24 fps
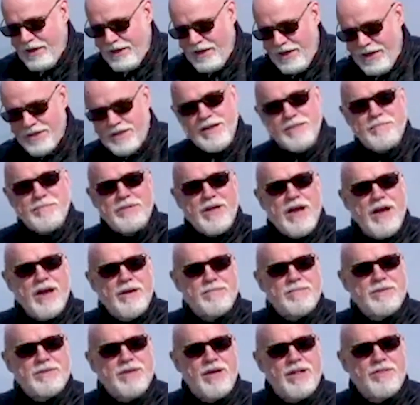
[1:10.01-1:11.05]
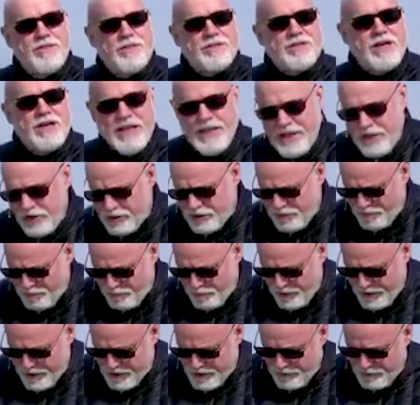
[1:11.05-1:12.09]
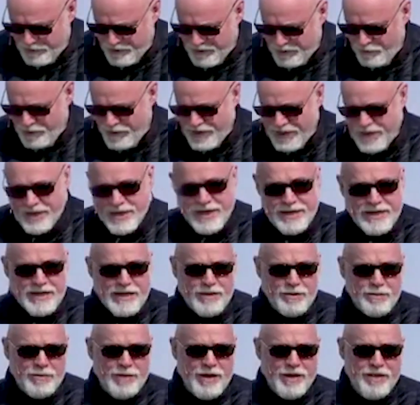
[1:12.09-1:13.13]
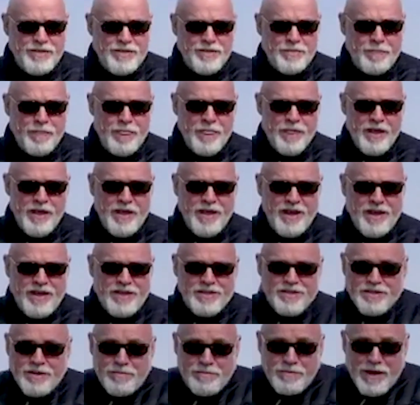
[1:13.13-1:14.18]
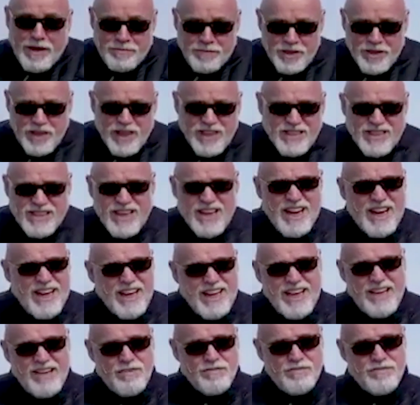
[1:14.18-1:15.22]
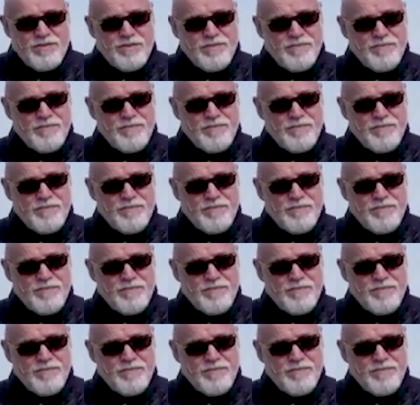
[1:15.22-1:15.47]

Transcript: Now, sometimes there's a leadership principle that we need to deal with. Sometimes you just need to leave.